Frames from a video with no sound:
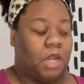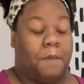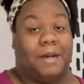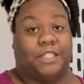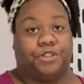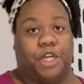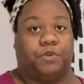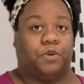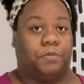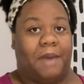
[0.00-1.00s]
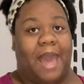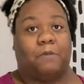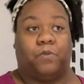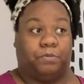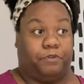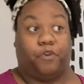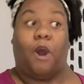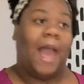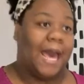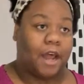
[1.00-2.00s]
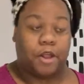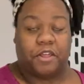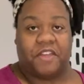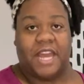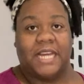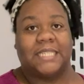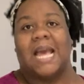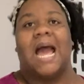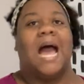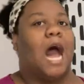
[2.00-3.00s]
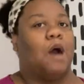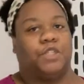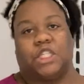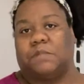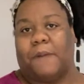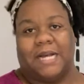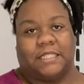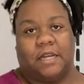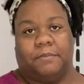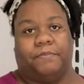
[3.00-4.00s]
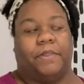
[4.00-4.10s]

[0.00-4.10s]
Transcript: my studio room back, before I had all the things, I would just buy something.